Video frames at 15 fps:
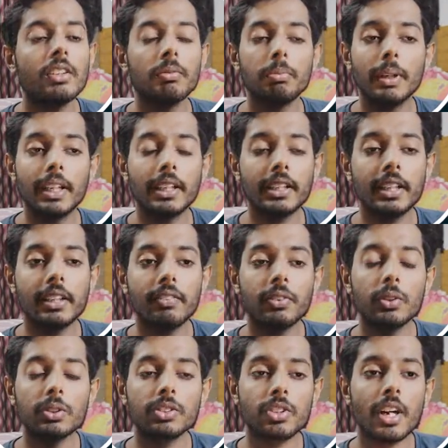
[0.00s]
But if you
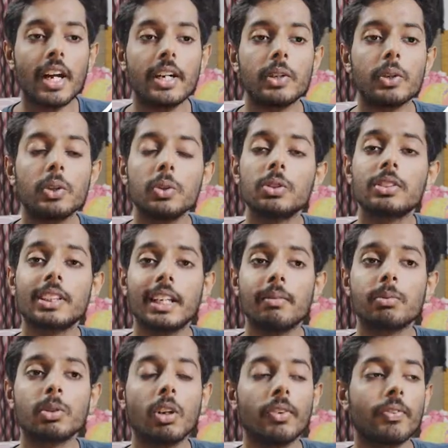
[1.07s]
try to use same
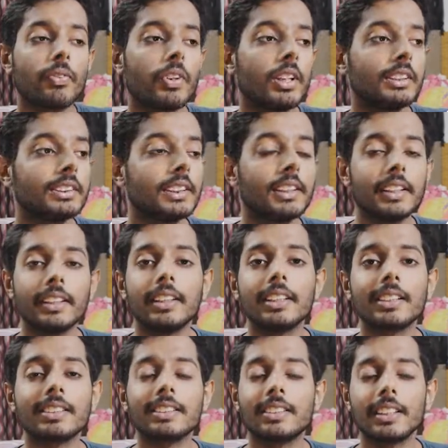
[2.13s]
softwares in
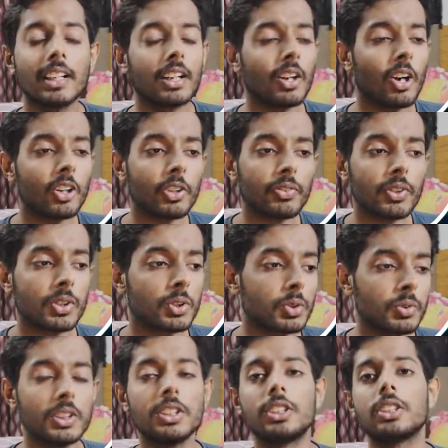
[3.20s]
Linux, there are a lot of issues
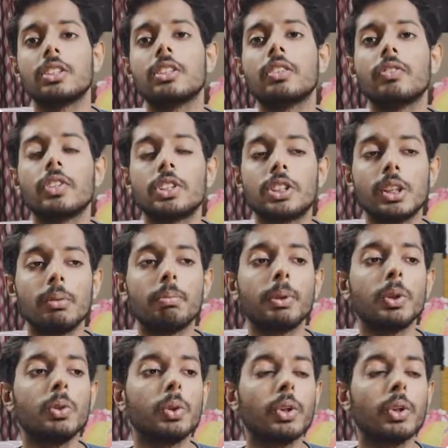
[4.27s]
with GPU.